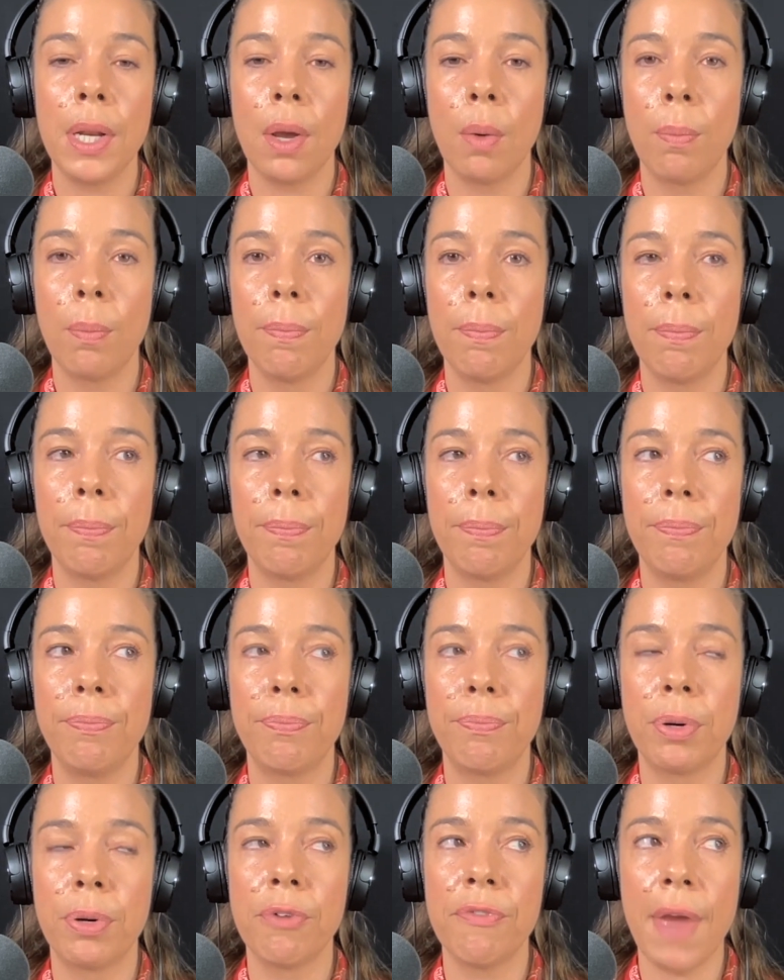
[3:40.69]
you know,
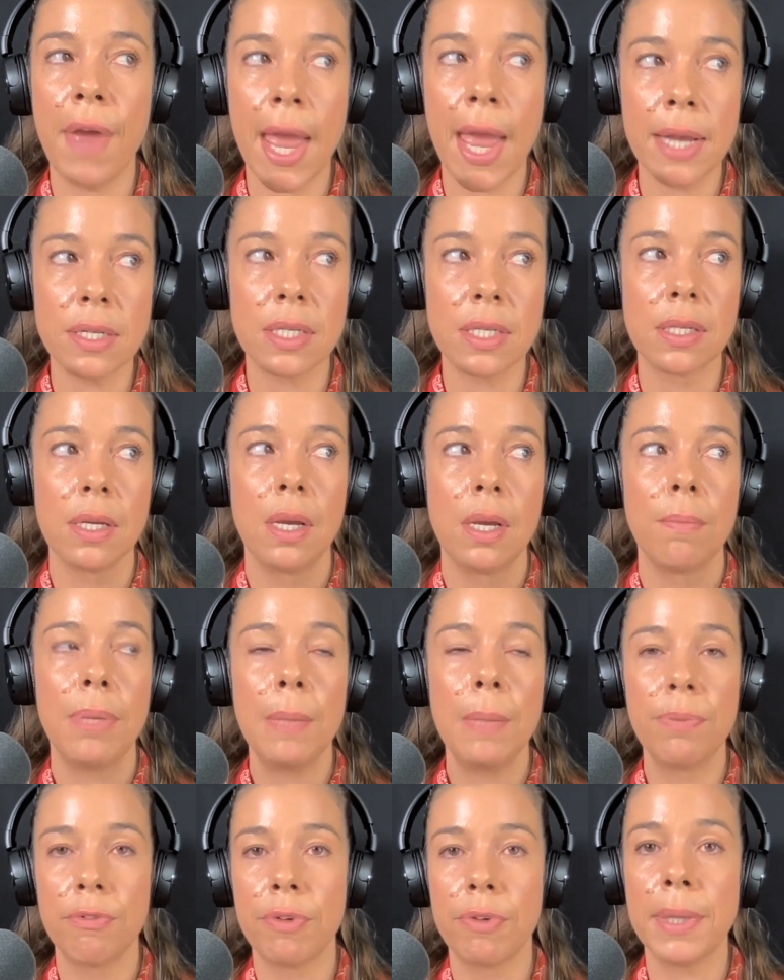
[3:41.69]
prevent
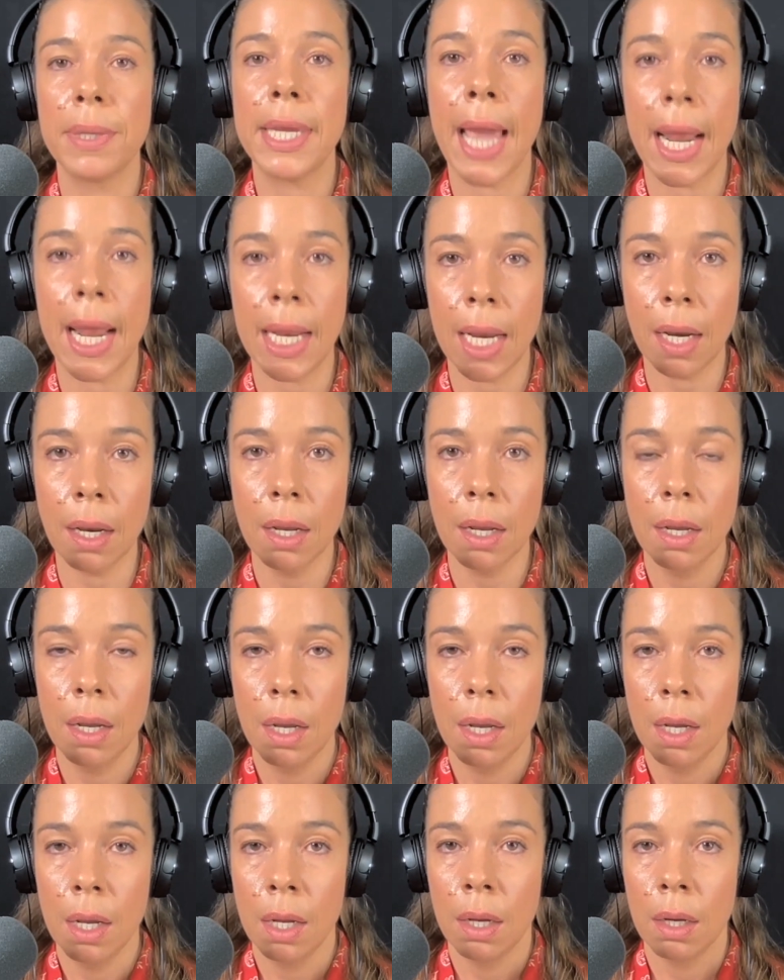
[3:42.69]
people from getting
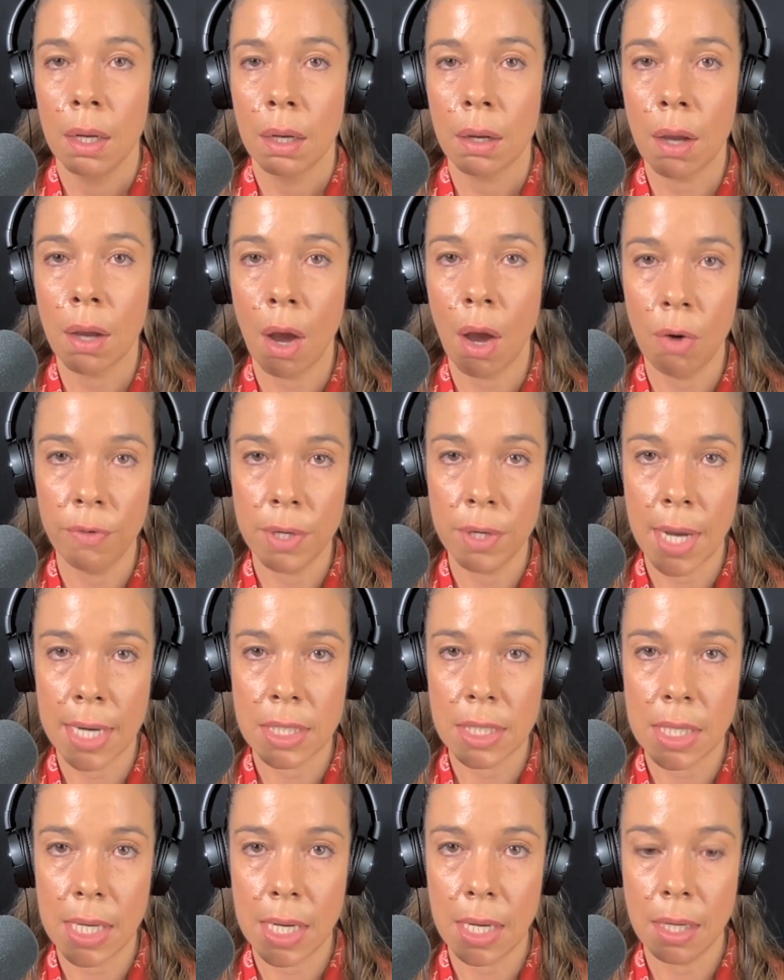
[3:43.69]

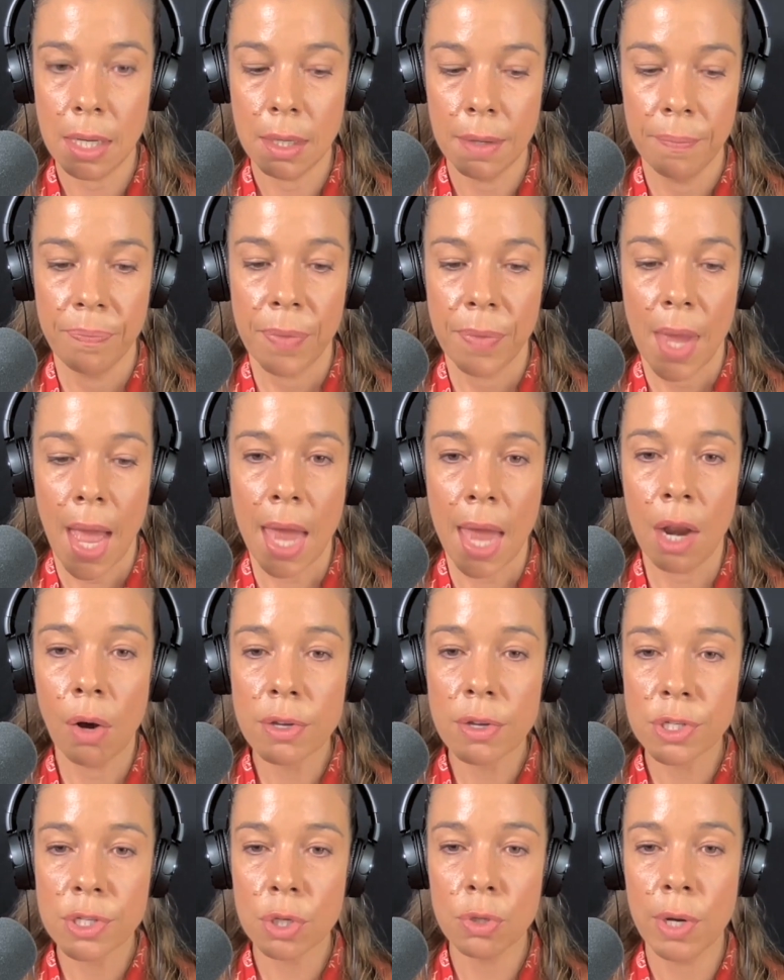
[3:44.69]
COVID-19,
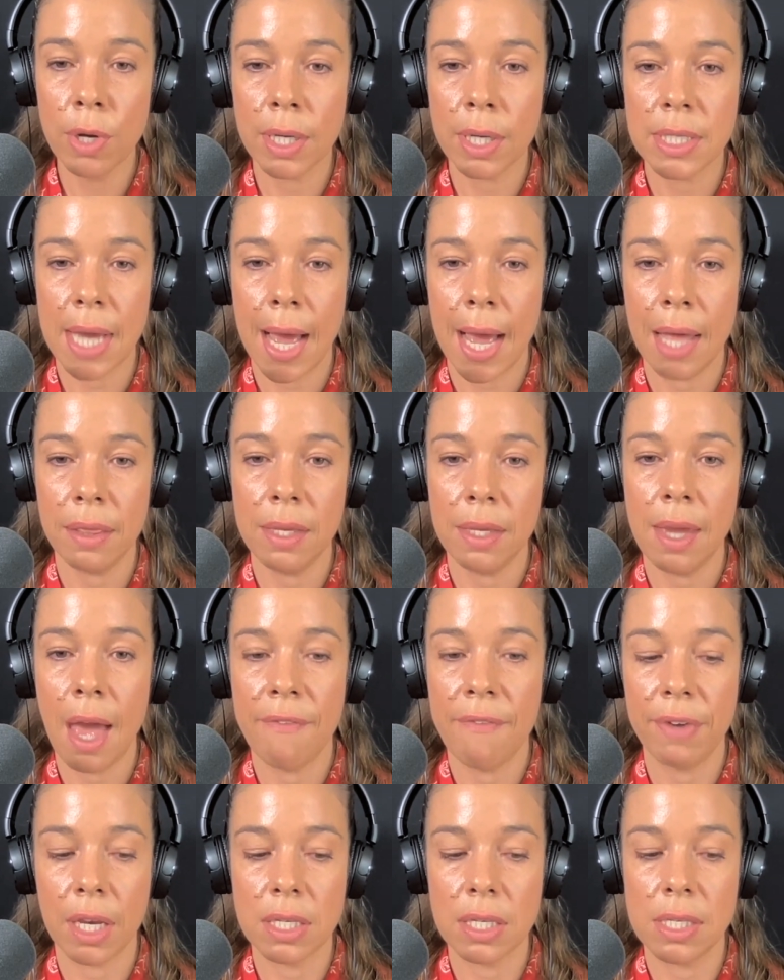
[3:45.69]
and also looked at the
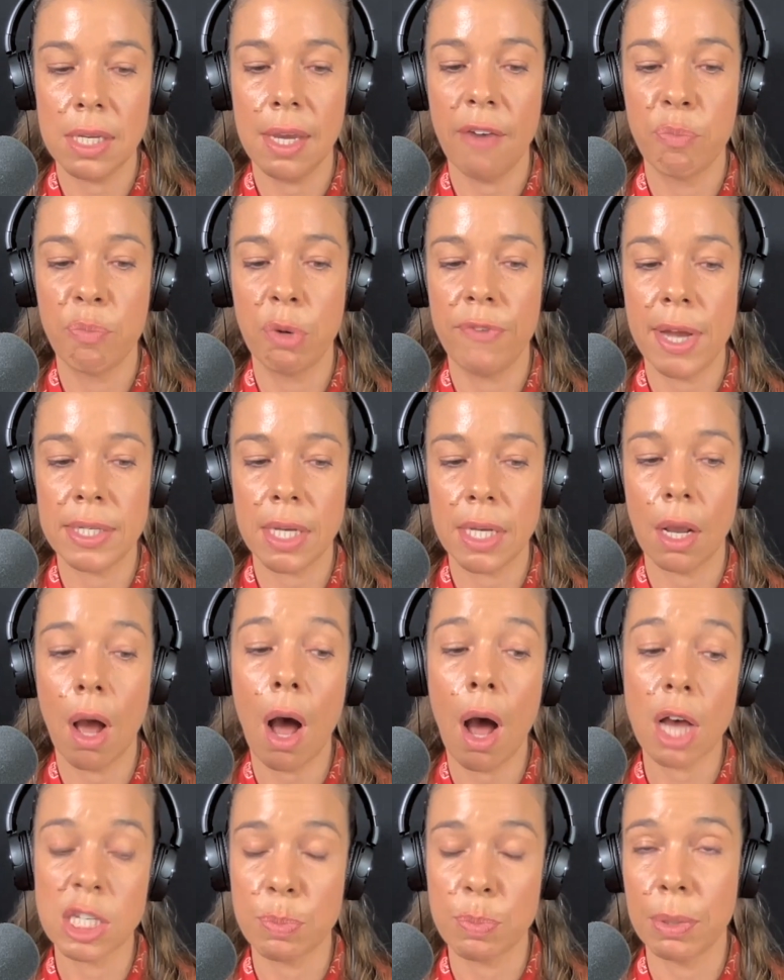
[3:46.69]
efficacy of
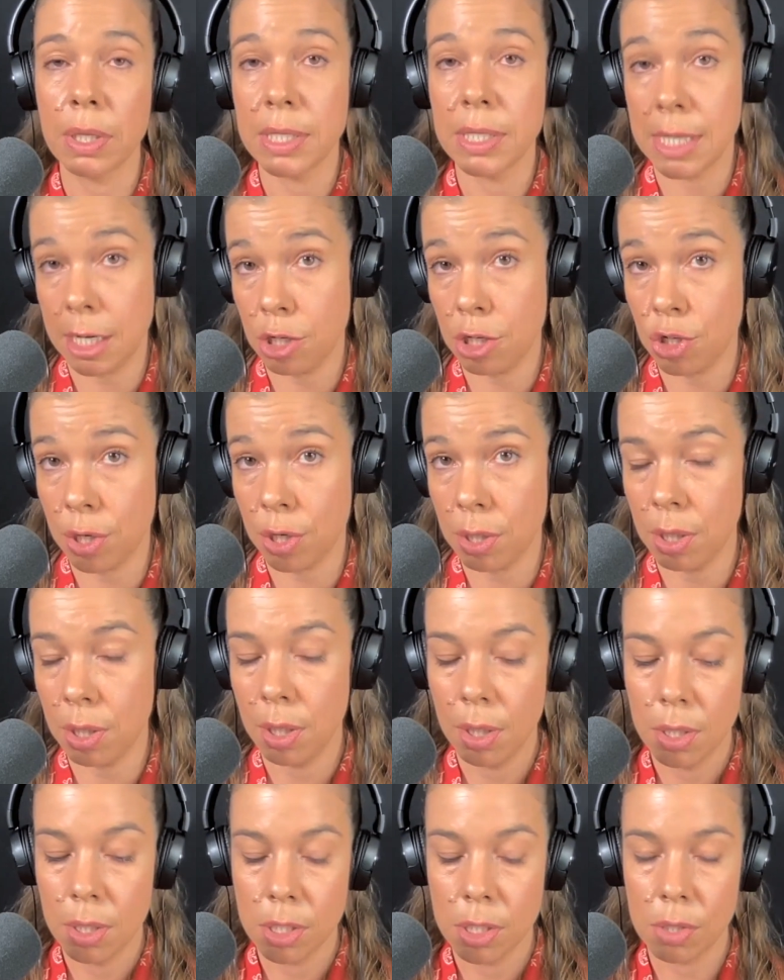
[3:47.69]
preventing
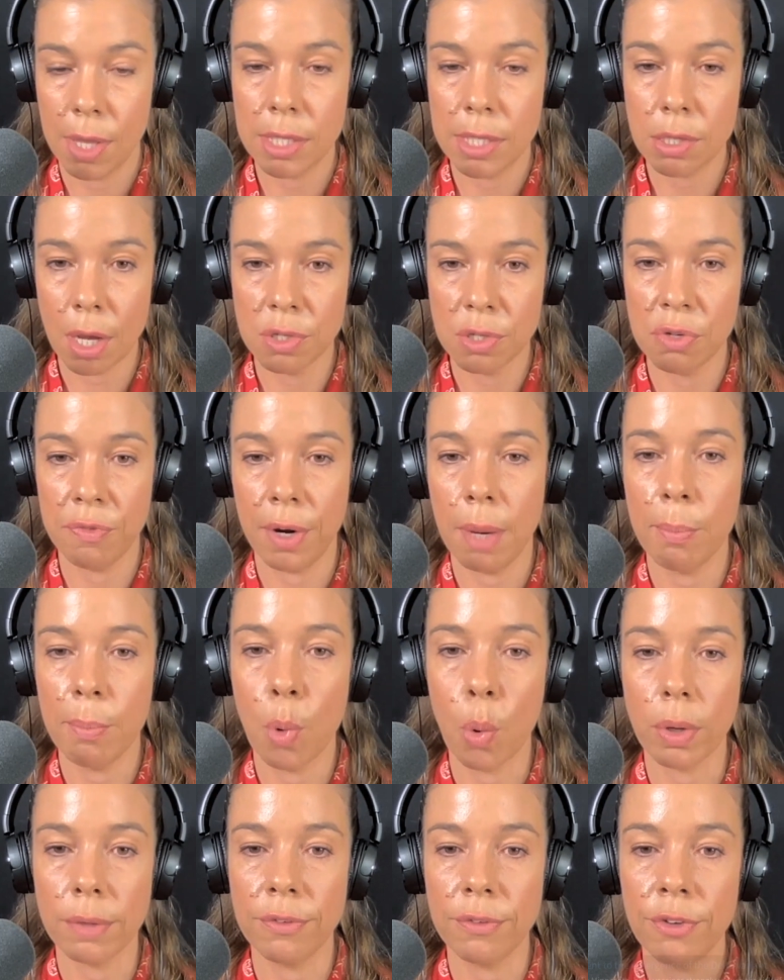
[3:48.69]
hospitalization. So that's also very
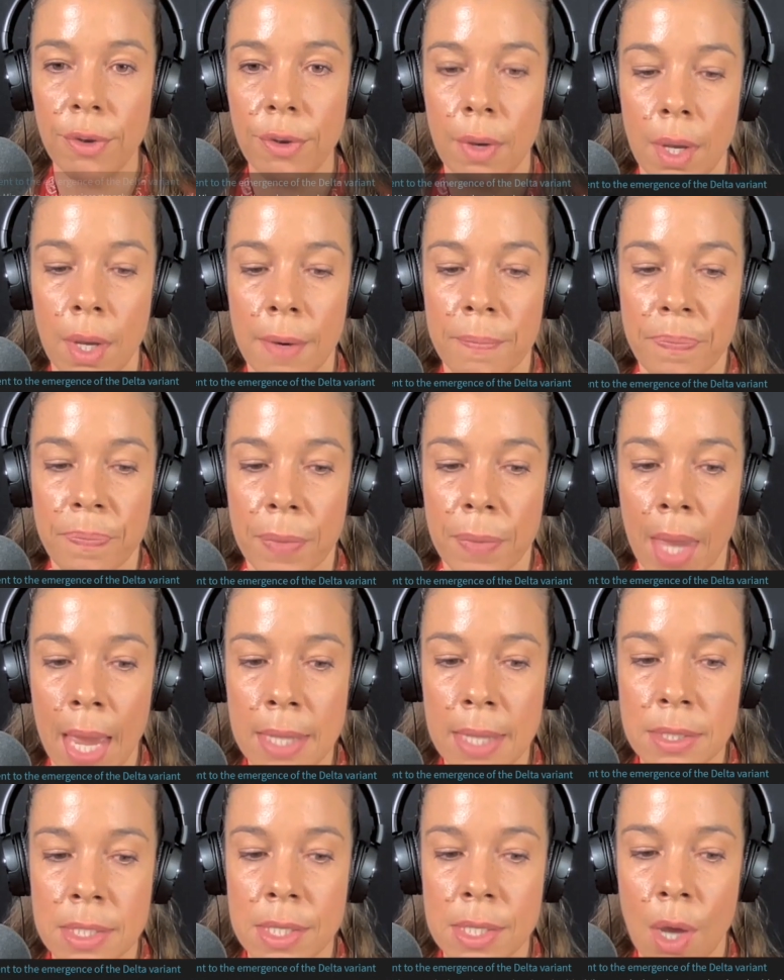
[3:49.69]
important.
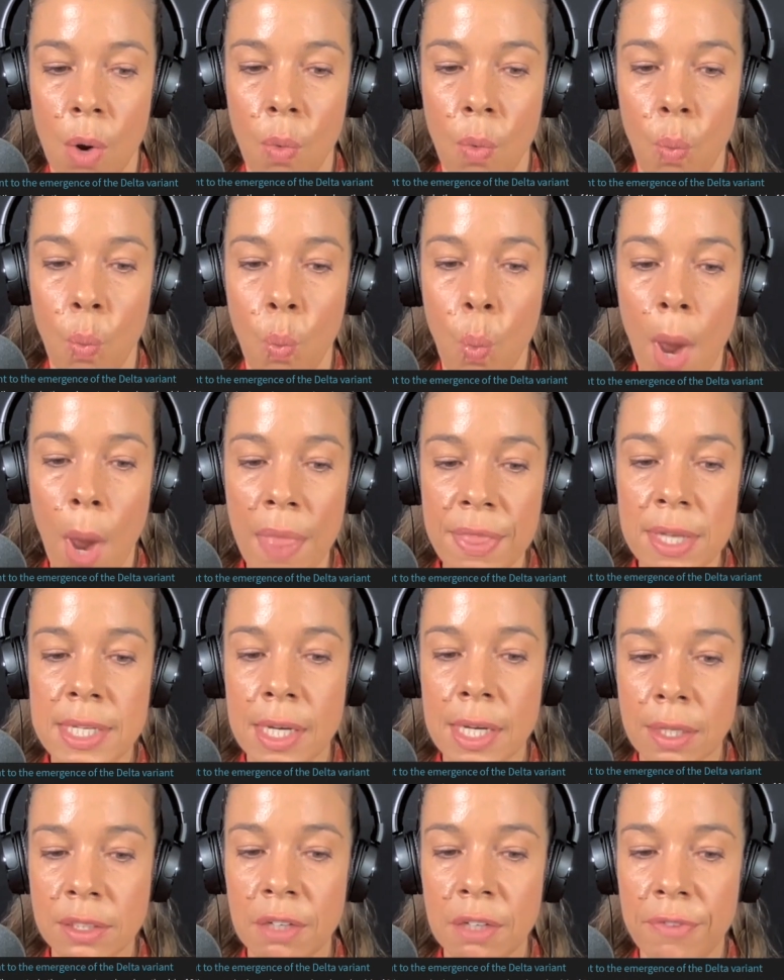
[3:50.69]
And so when
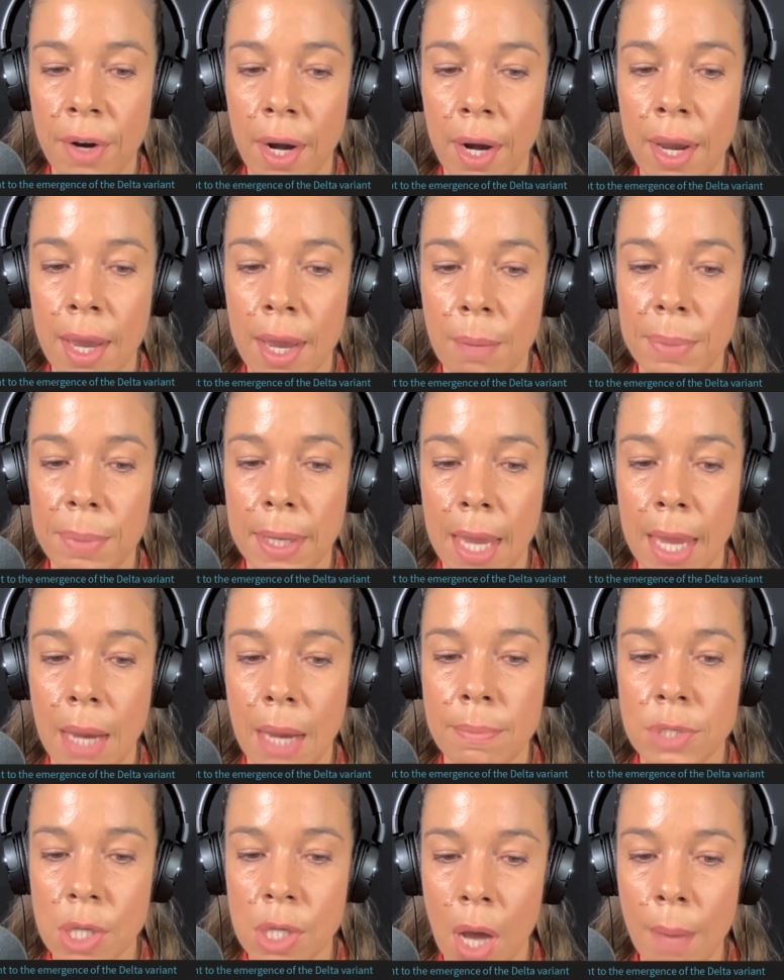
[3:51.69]
the Delta variant
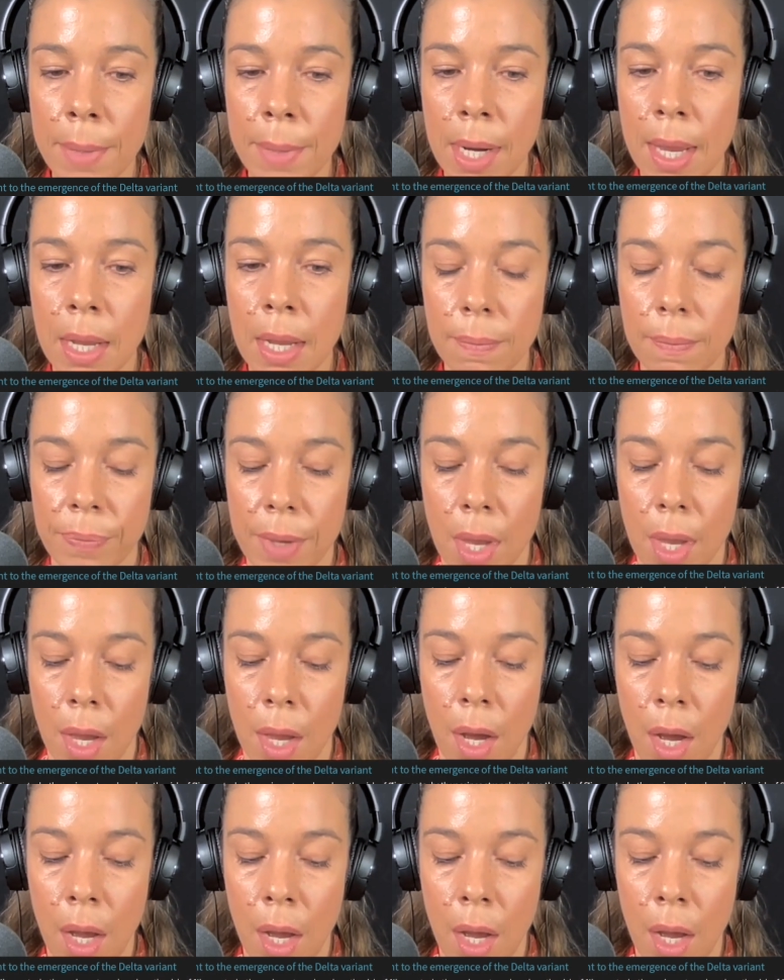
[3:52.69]
became dominant,